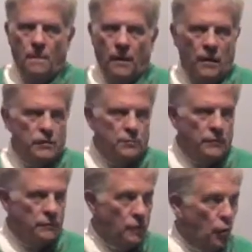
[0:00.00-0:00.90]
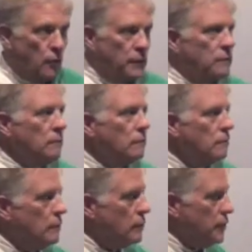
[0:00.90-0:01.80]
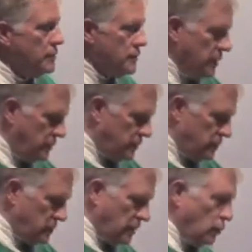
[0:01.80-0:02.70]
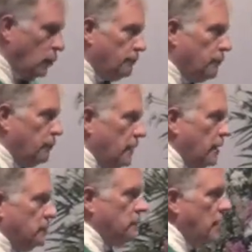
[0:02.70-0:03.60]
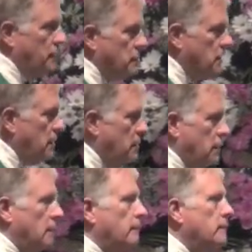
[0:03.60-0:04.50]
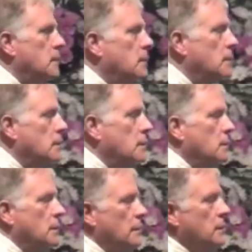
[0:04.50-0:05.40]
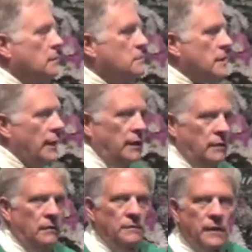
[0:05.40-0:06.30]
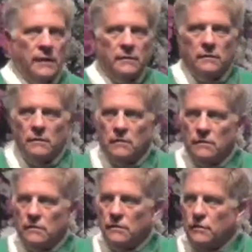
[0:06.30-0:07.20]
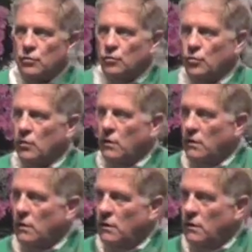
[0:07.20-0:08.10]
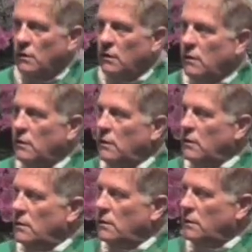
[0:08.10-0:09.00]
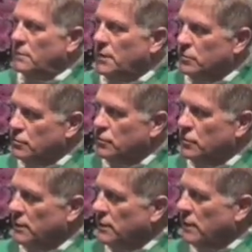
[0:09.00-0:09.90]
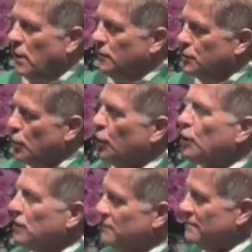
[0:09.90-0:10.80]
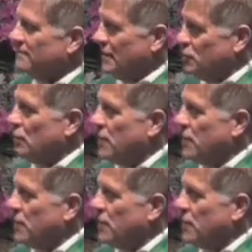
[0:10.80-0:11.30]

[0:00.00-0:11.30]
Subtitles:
The husband of the woman received a note from Father Thomas Keating saying that you administered and helped her and